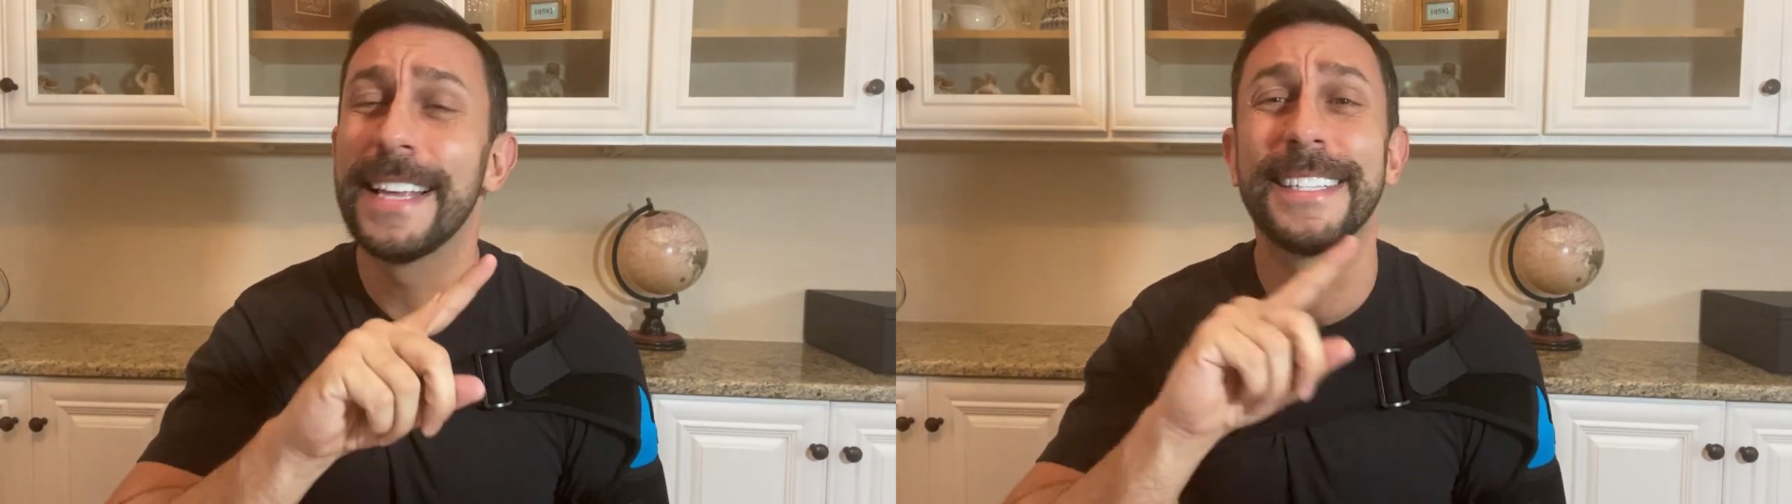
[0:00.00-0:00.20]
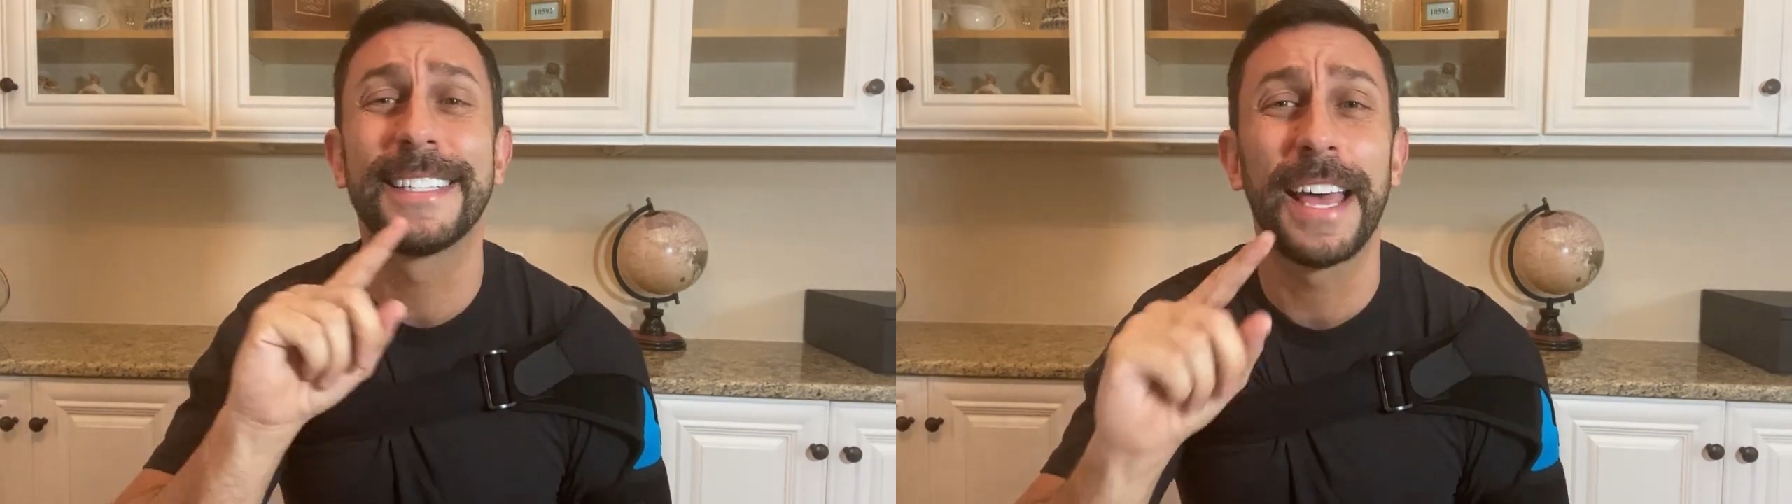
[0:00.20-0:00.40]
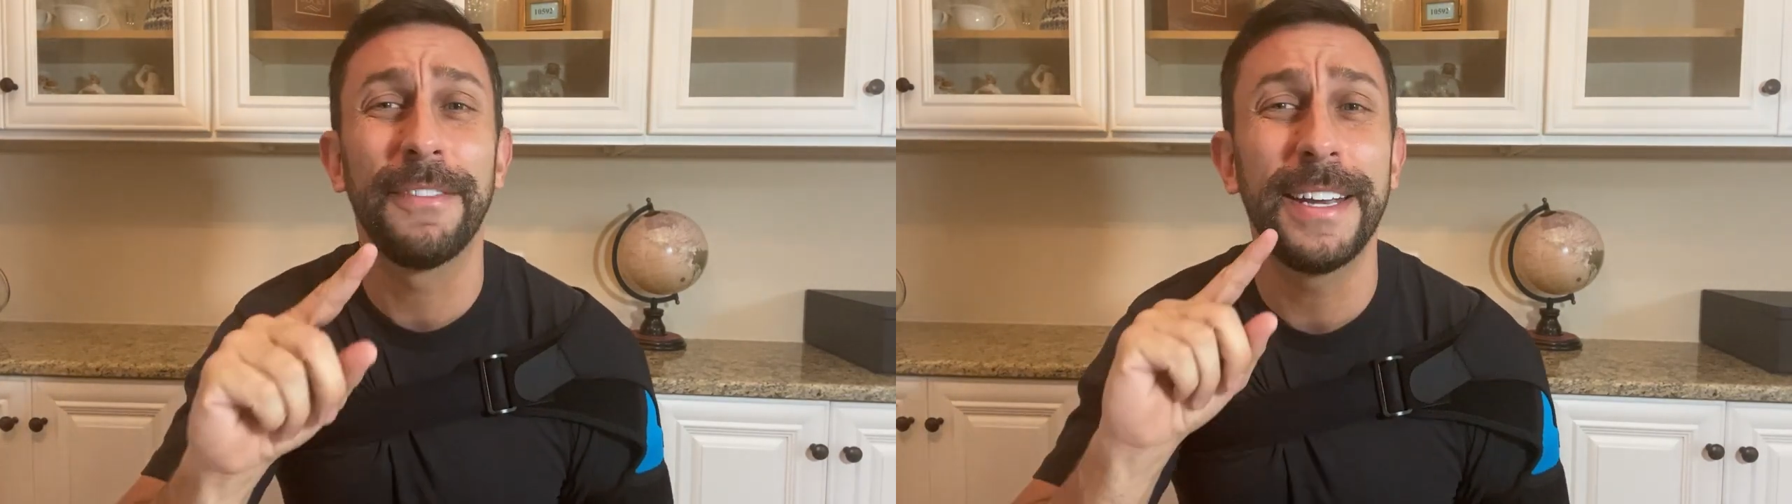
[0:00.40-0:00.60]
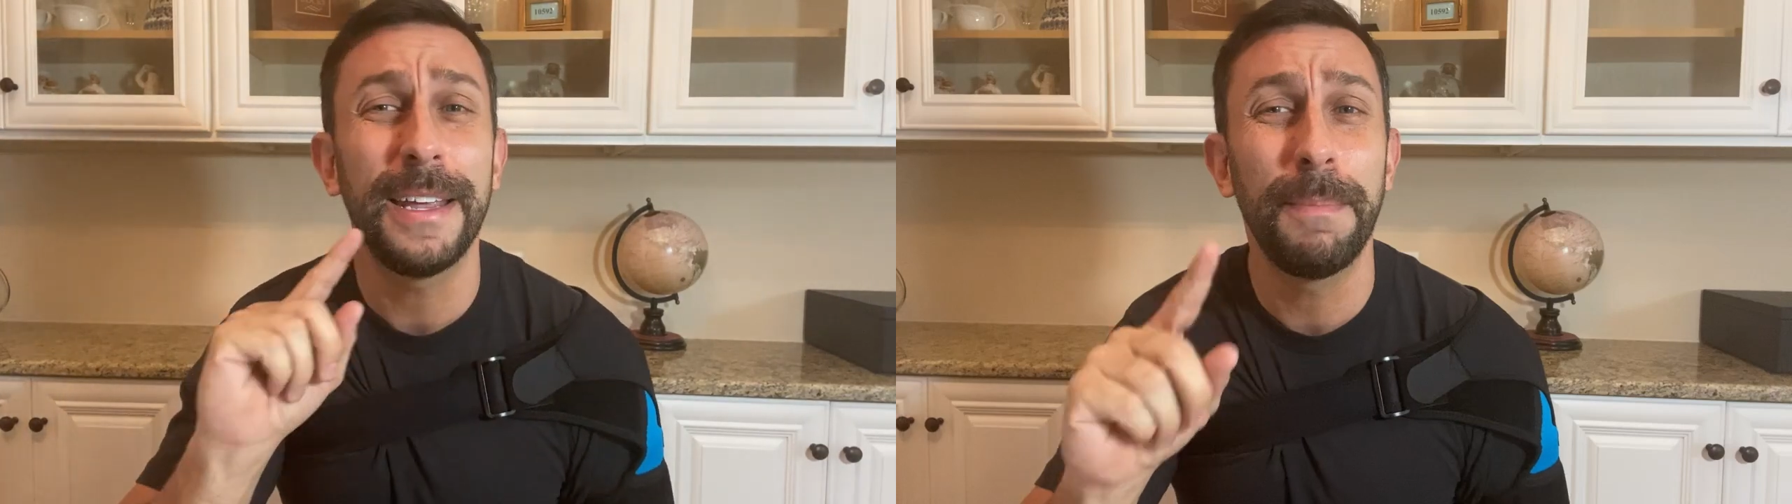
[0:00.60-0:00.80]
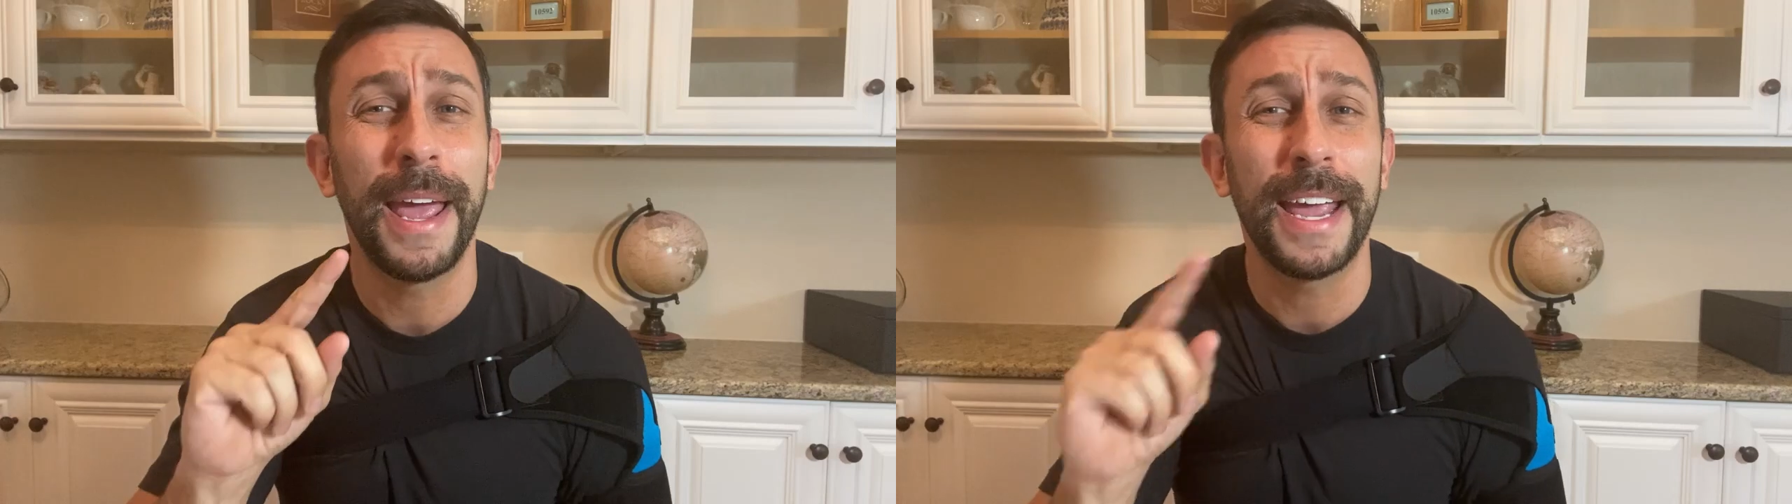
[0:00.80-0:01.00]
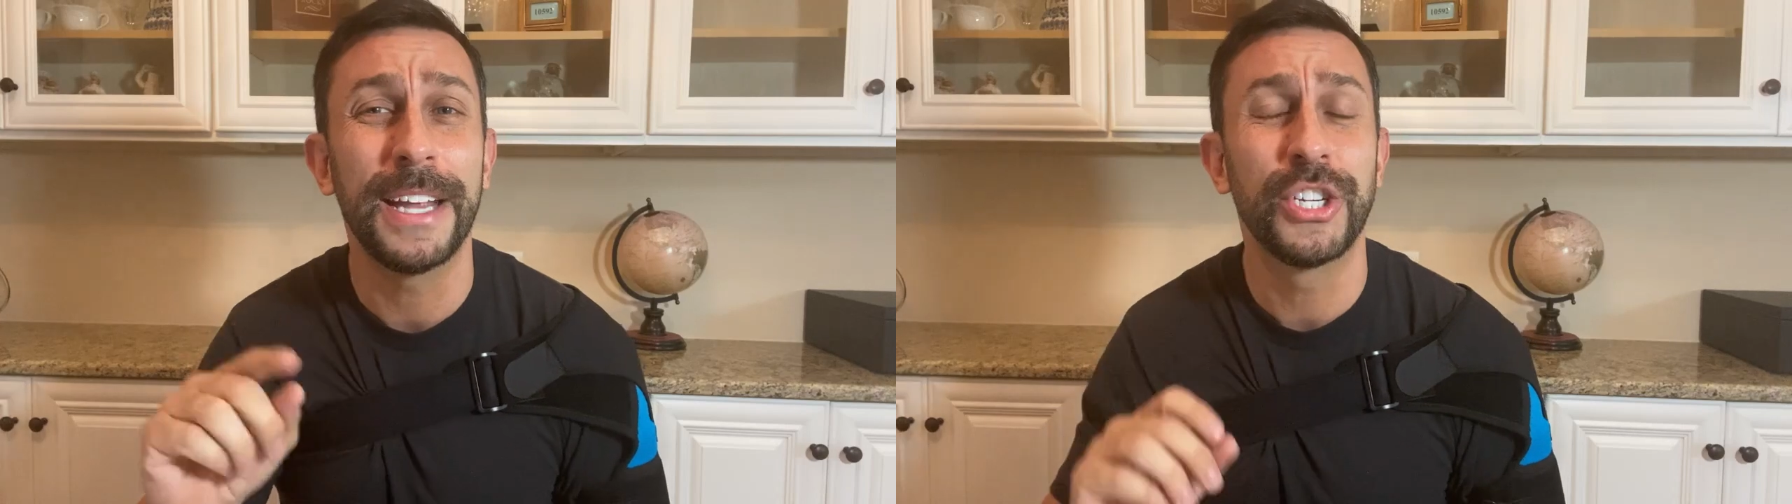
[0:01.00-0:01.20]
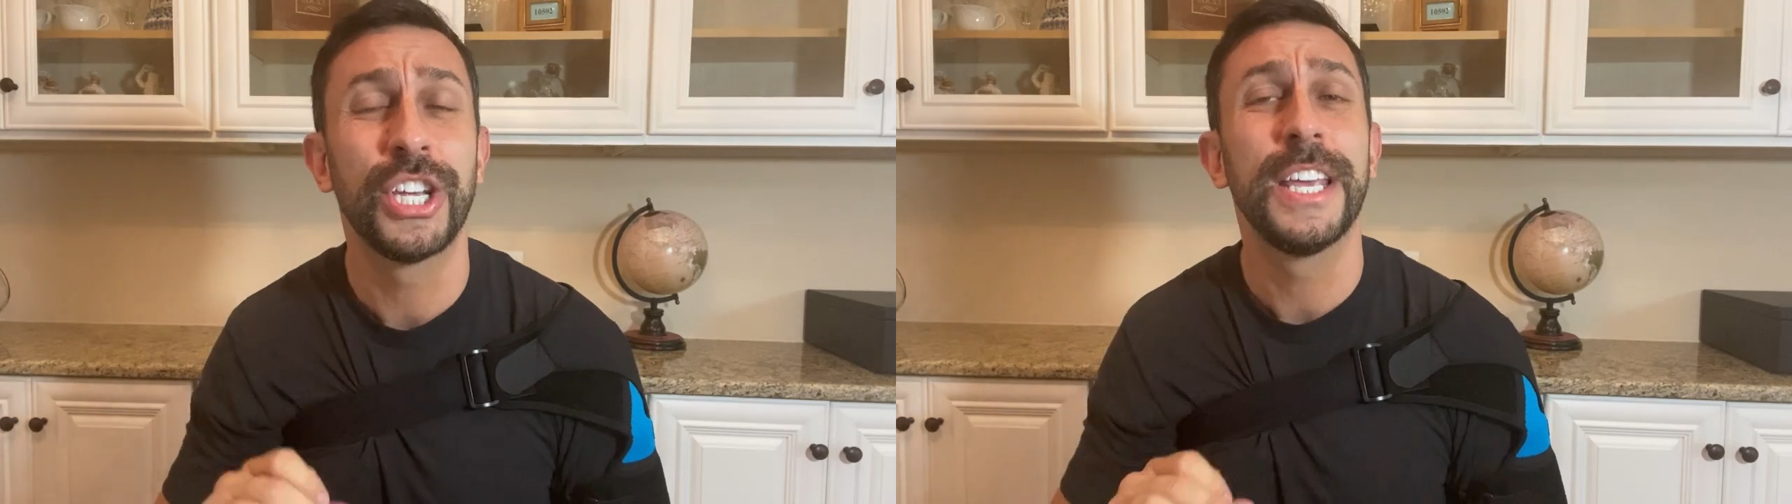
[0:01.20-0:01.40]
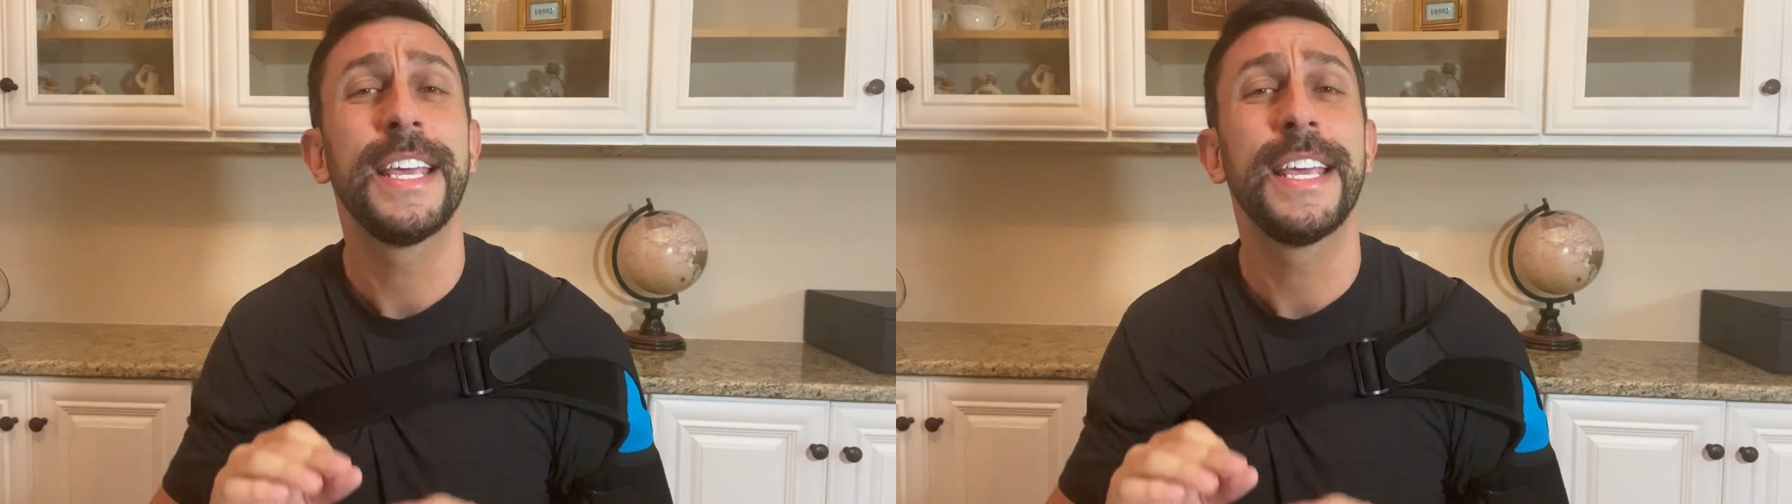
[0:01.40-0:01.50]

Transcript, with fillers: 70 page